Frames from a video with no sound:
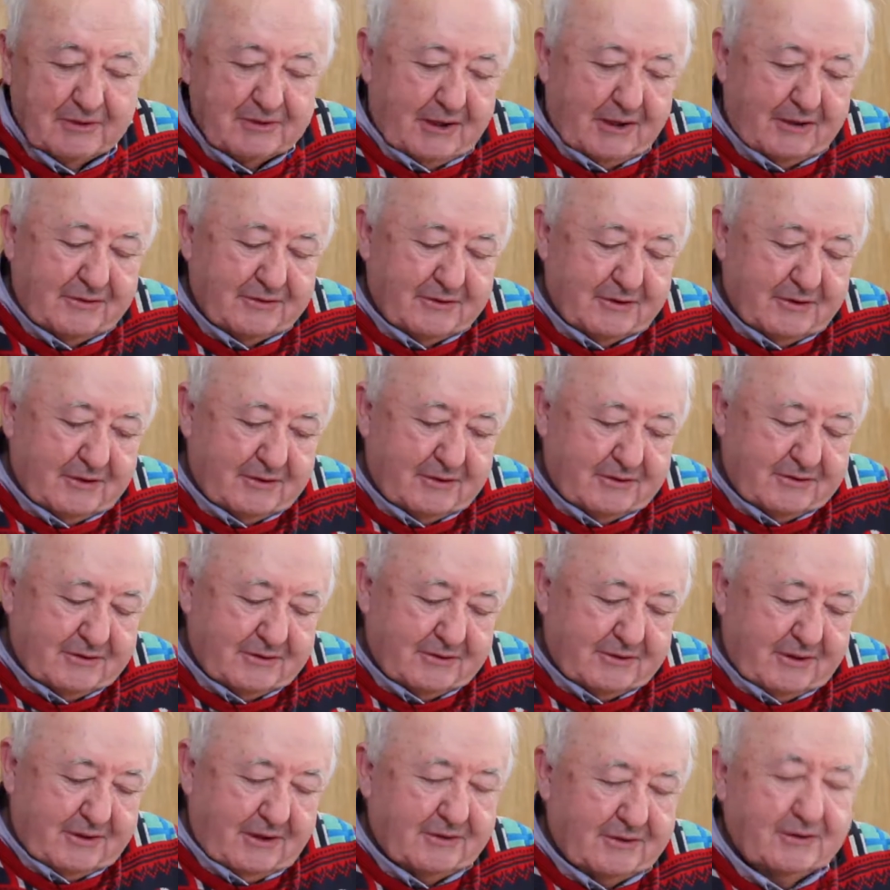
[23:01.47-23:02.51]
as
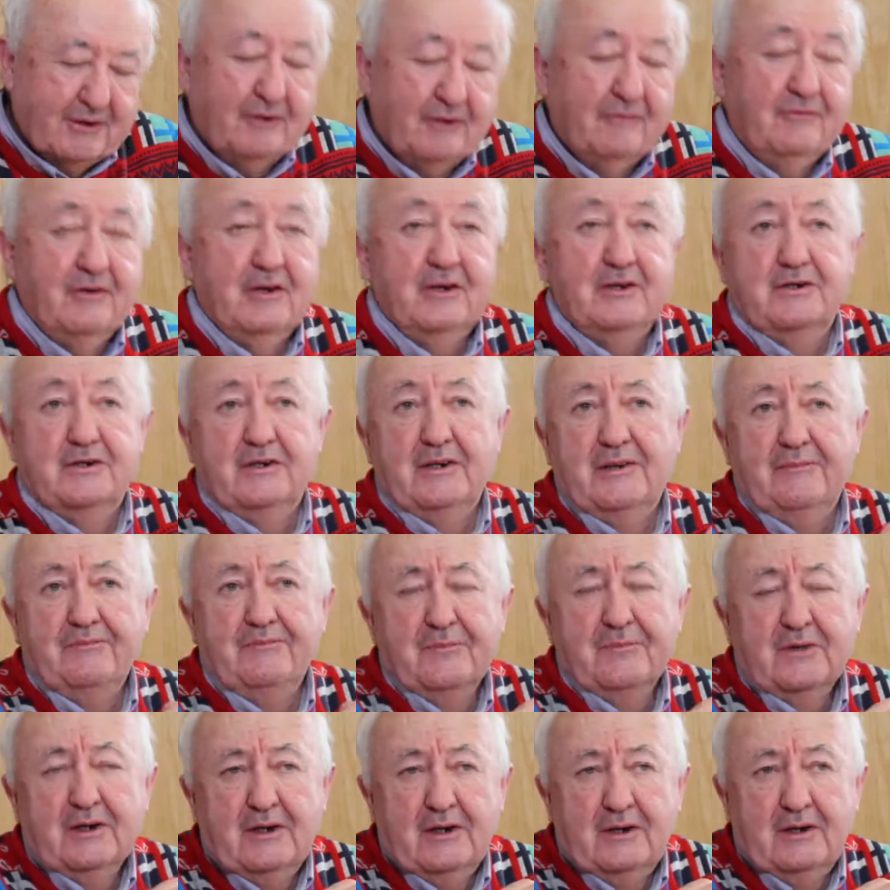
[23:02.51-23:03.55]
an event.
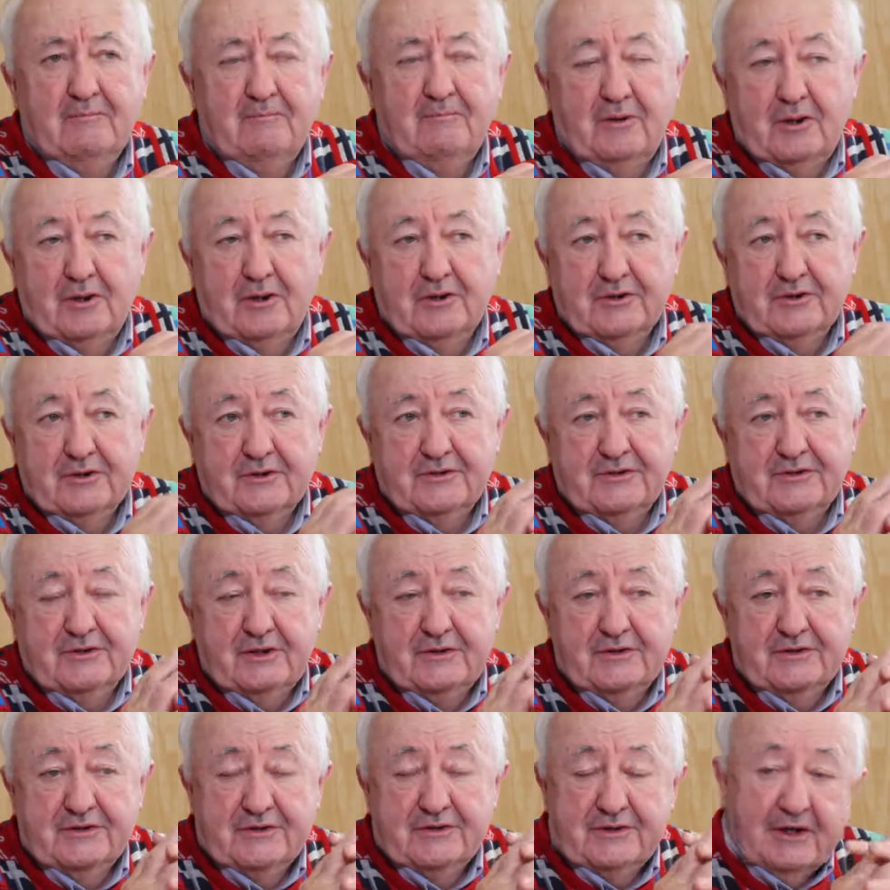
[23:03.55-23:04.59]
But
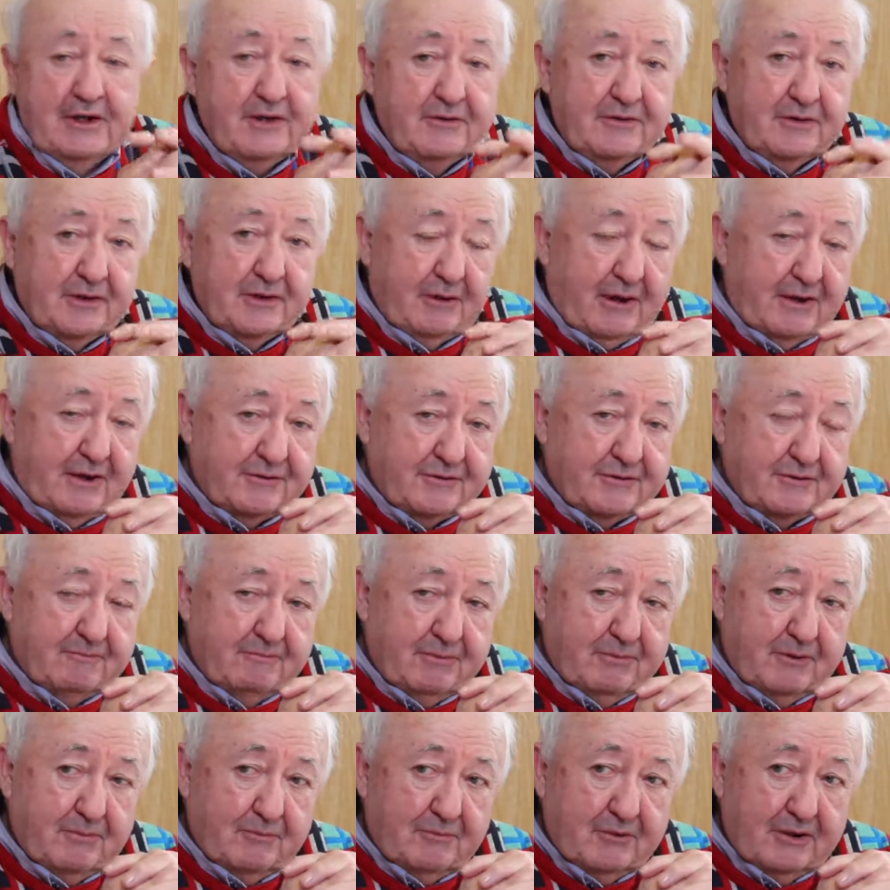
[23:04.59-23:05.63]
since then, there hasn't
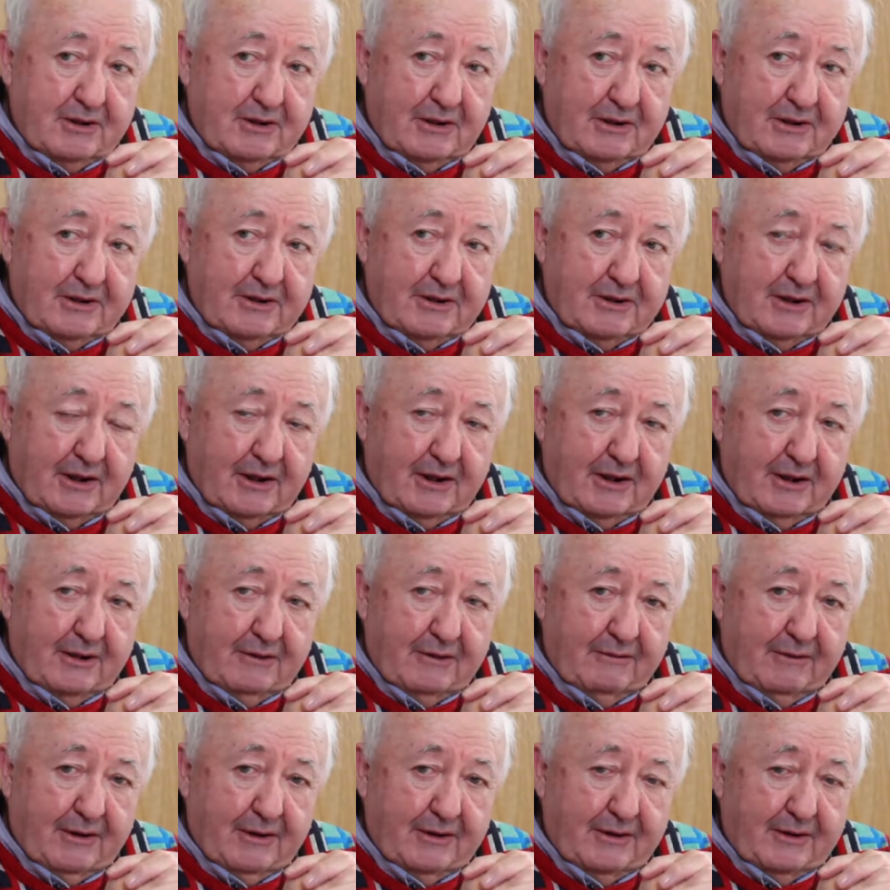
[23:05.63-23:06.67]
been really
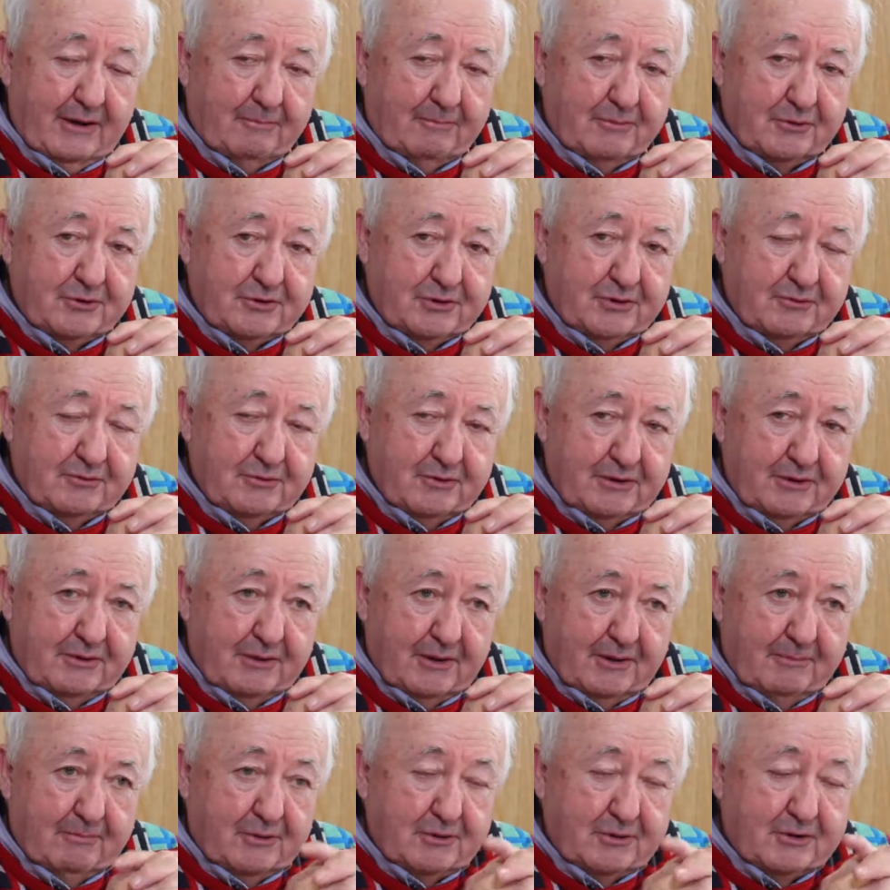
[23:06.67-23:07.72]
an opportunity.
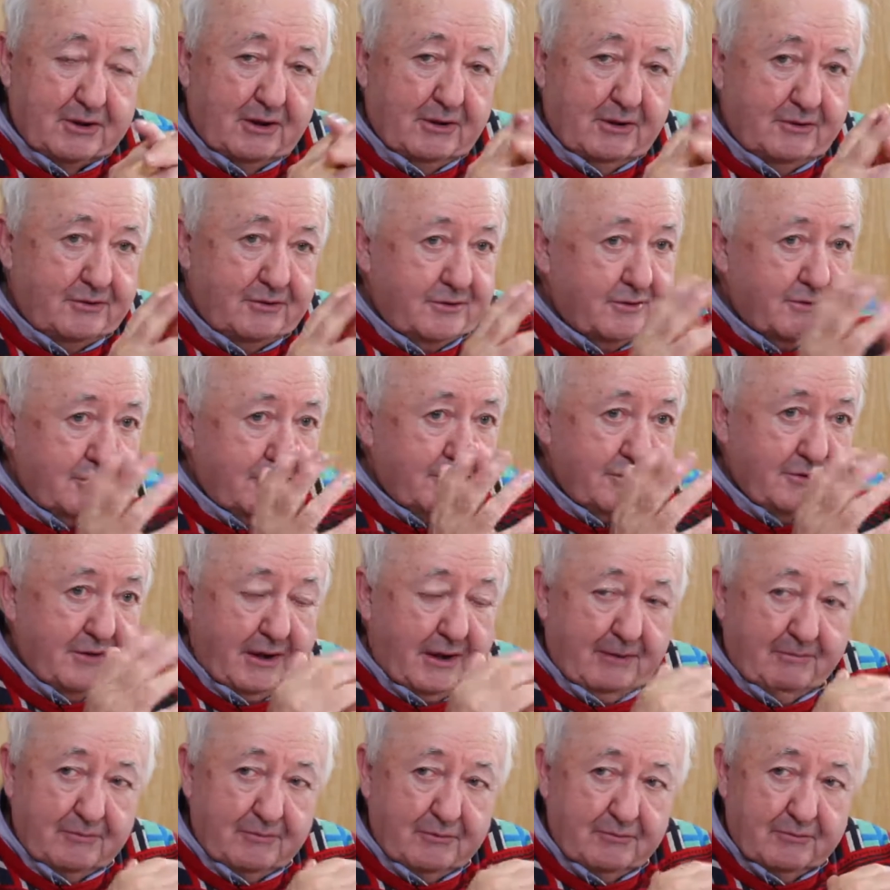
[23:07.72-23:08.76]
Particularly, there's nothing
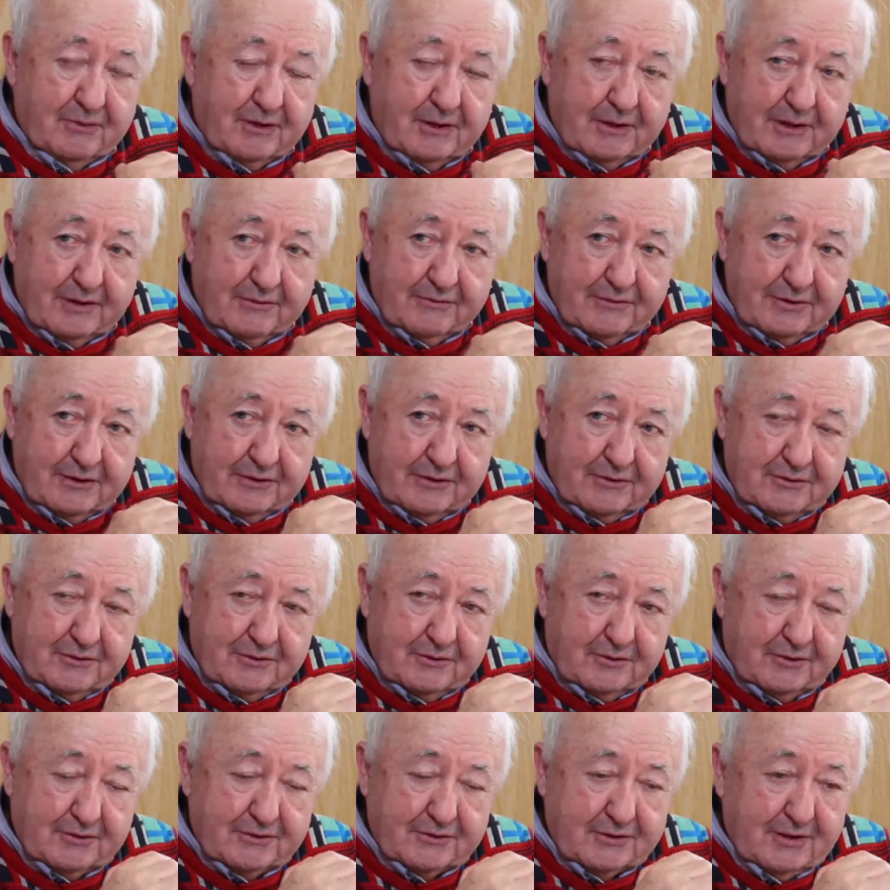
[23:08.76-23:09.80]
happened really on the
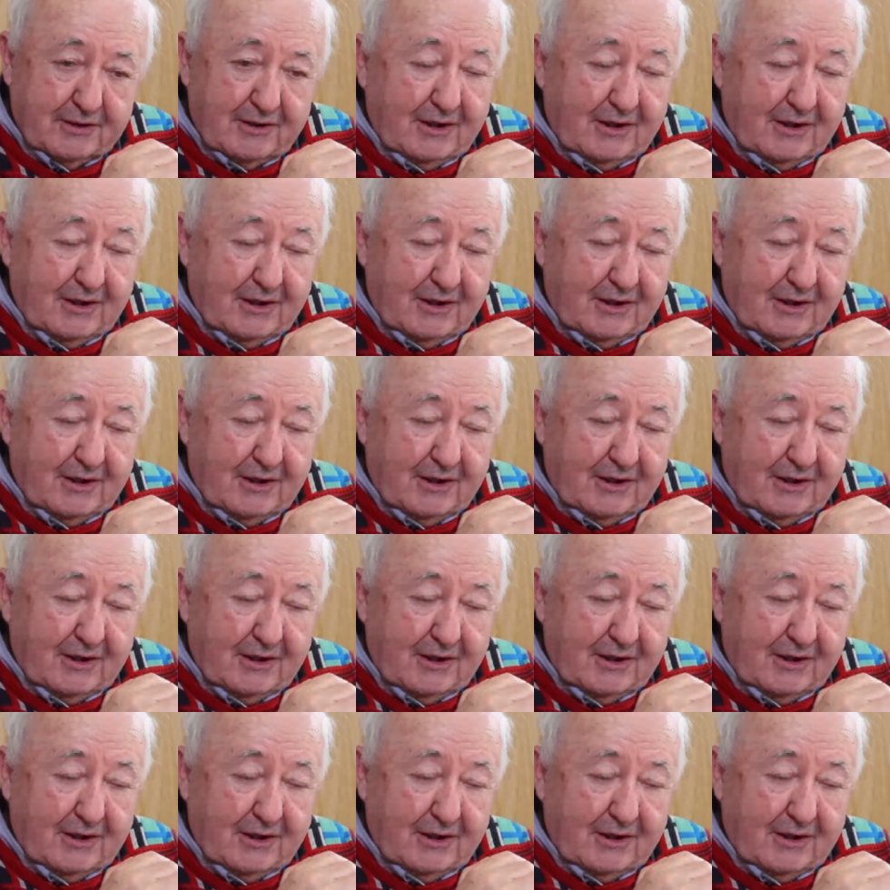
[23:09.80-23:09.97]
indoors.